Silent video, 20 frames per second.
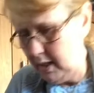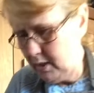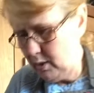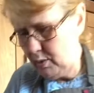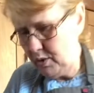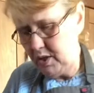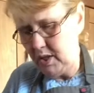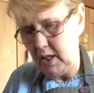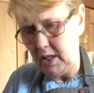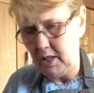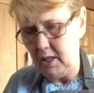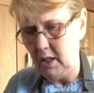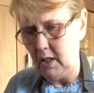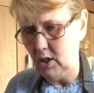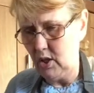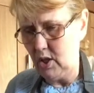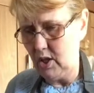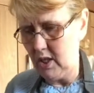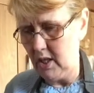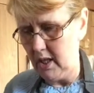into a
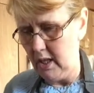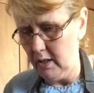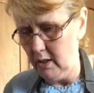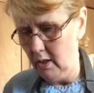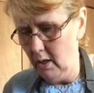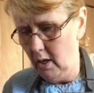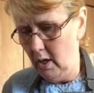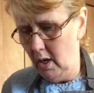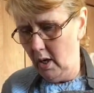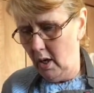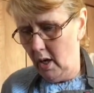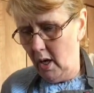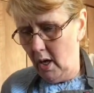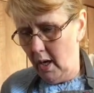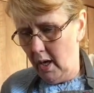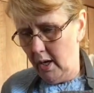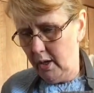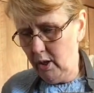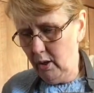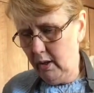6-inch tin.
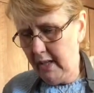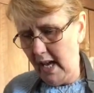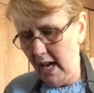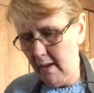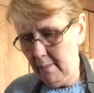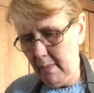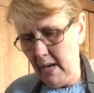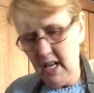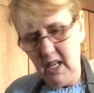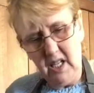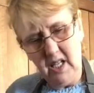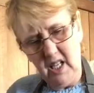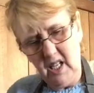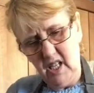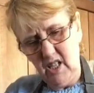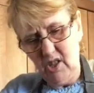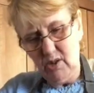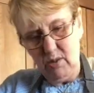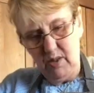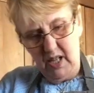You can make it
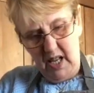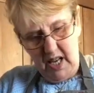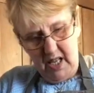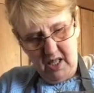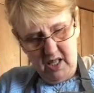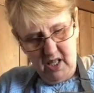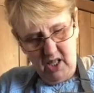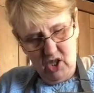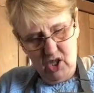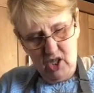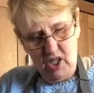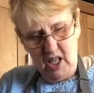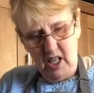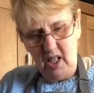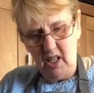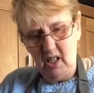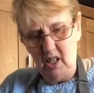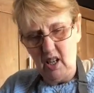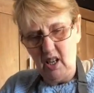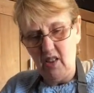into an 8-inch
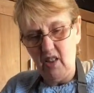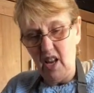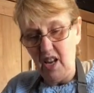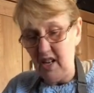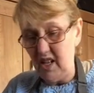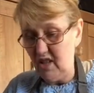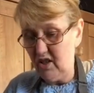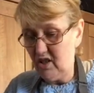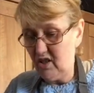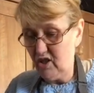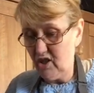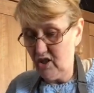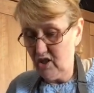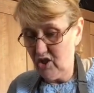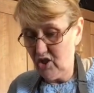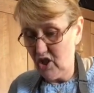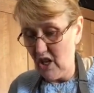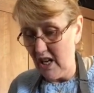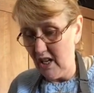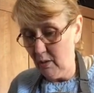tin and then it's
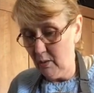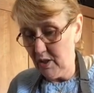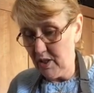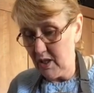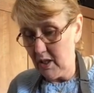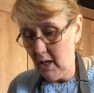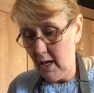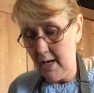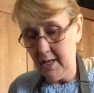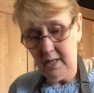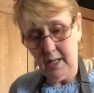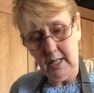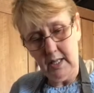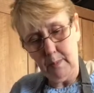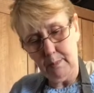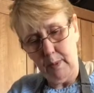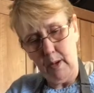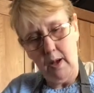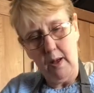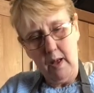shallower slices,
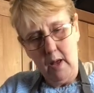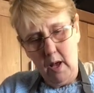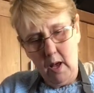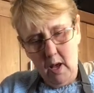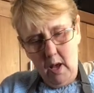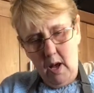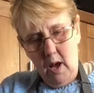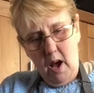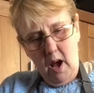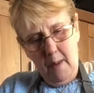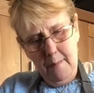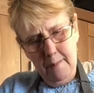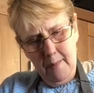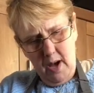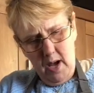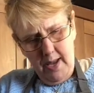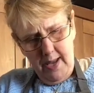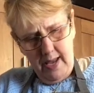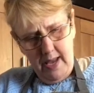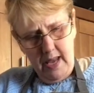but I
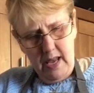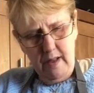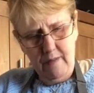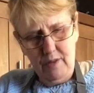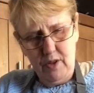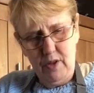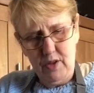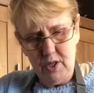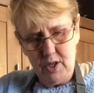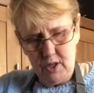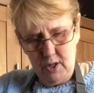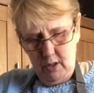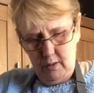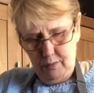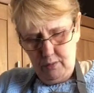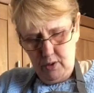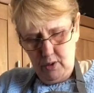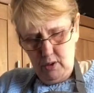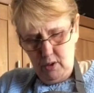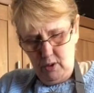might even this
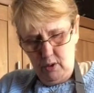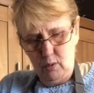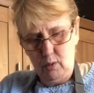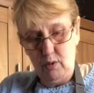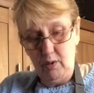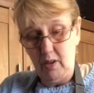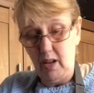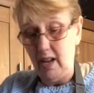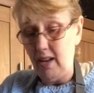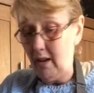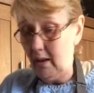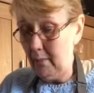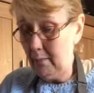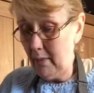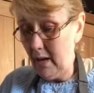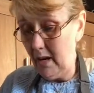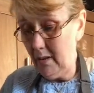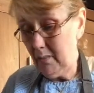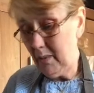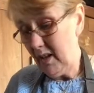afternoon, or
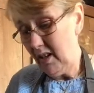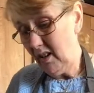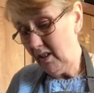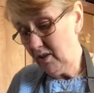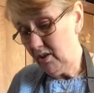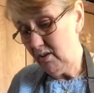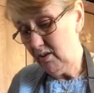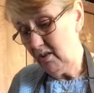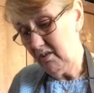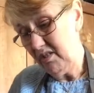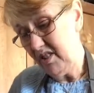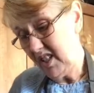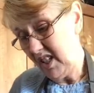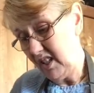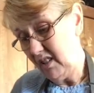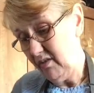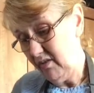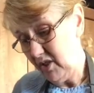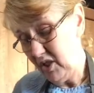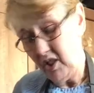maybe I'll do a
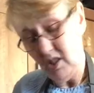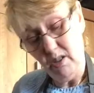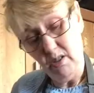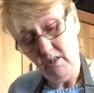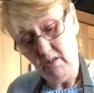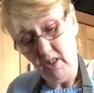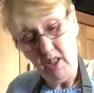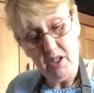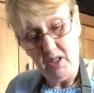second video, I